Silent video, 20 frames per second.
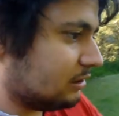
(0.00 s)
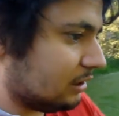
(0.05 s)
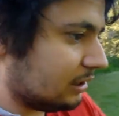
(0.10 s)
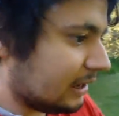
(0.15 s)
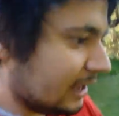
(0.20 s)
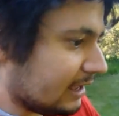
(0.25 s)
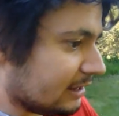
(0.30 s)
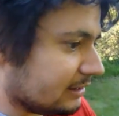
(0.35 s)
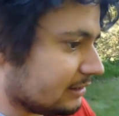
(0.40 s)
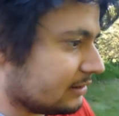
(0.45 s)

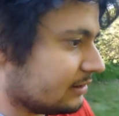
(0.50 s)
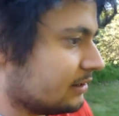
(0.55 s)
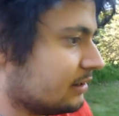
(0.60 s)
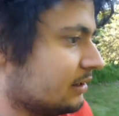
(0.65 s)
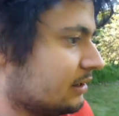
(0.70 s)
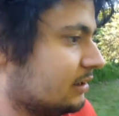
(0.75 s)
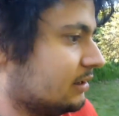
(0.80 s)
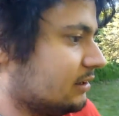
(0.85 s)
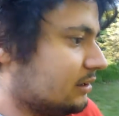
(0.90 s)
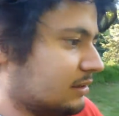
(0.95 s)
again.
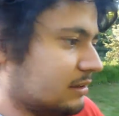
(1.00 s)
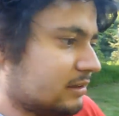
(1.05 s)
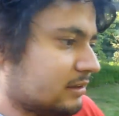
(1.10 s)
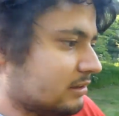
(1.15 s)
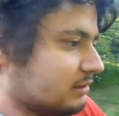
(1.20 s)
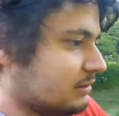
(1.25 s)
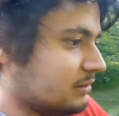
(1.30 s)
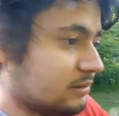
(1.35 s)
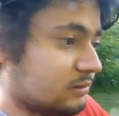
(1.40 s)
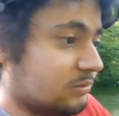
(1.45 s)

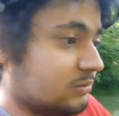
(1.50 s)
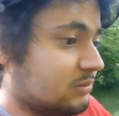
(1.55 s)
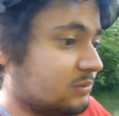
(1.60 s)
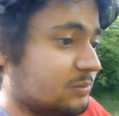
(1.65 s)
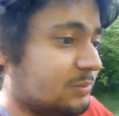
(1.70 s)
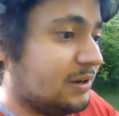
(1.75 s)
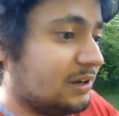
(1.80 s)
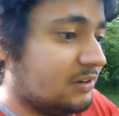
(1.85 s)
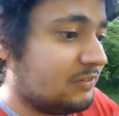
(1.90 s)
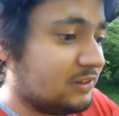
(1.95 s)
There are
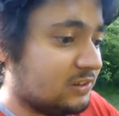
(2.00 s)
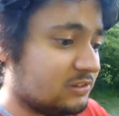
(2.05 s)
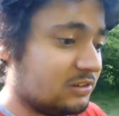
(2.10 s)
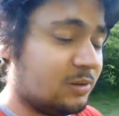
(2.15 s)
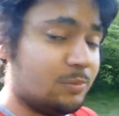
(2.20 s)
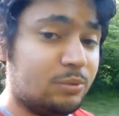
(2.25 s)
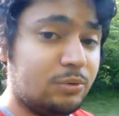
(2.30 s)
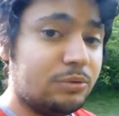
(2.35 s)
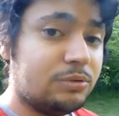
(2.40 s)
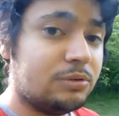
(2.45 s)
plenty of
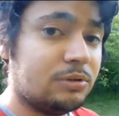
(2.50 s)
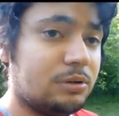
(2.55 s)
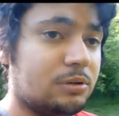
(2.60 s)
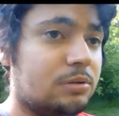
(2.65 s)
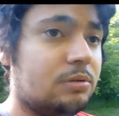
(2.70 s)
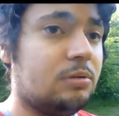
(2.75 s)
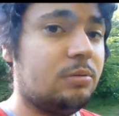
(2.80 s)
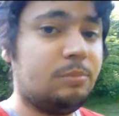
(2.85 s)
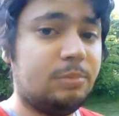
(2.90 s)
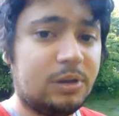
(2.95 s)
examples,
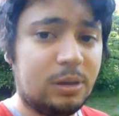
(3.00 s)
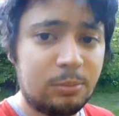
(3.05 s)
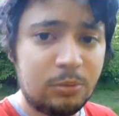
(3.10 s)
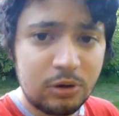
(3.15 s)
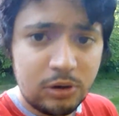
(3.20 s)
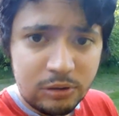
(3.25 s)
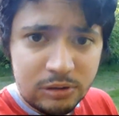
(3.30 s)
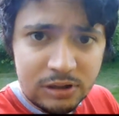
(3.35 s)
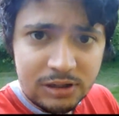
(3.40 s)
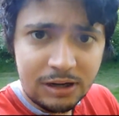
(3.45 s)
but I'm not
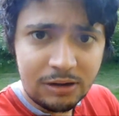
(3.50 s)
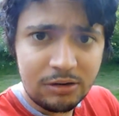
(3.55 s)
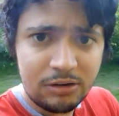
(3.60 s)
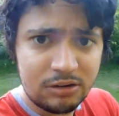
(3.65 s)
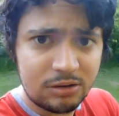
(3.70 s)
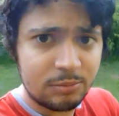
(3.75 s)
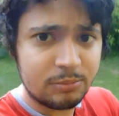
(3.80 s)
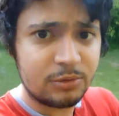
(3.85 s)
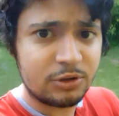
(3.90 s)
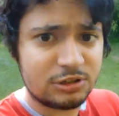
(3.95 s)
going to tell you
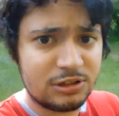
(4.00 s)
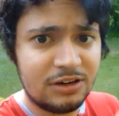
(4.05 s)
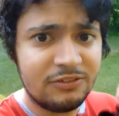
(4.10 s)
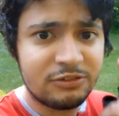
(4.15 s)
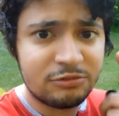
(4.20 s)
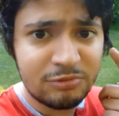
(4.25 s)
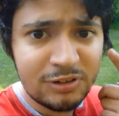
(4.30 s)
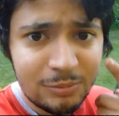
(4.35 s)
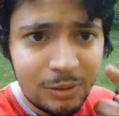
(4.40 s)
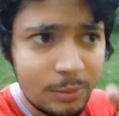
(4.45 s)
them because you have to
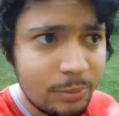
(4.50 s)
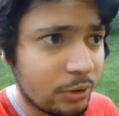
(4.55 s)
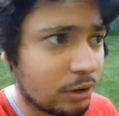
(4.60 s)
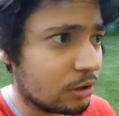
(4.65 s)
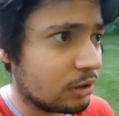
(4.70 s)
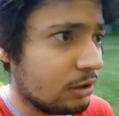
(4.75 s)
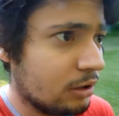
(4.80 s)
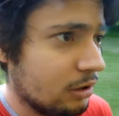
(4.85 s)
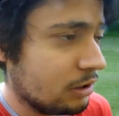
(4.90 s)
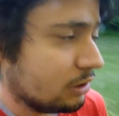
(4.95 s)
read my book
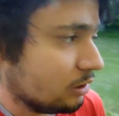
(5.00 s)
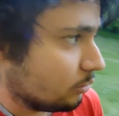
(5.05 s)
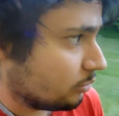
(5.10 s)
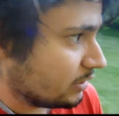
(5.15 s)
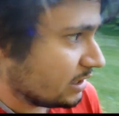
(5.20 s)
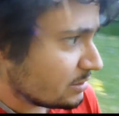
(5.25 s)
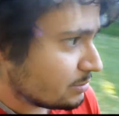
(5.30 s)
when it's